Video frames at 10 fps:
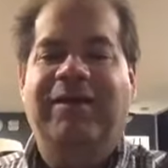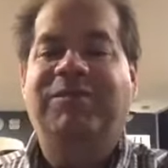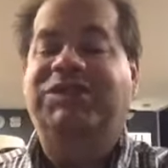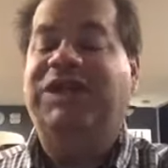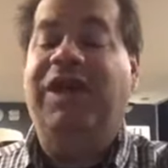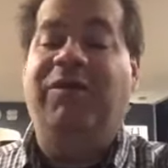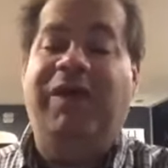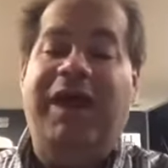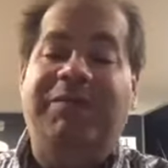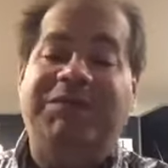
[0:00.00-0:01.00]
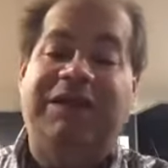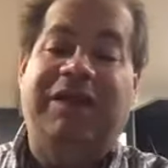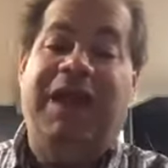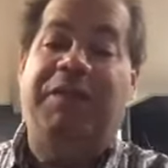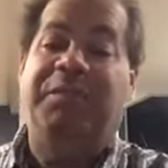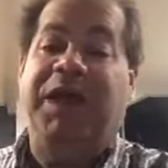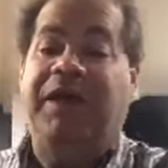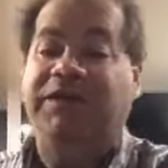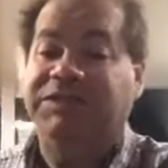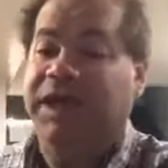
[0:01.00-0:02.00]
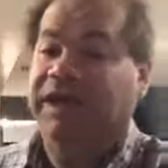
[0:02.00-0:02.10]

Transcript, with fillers: Michelle, what happens to the non-payers? I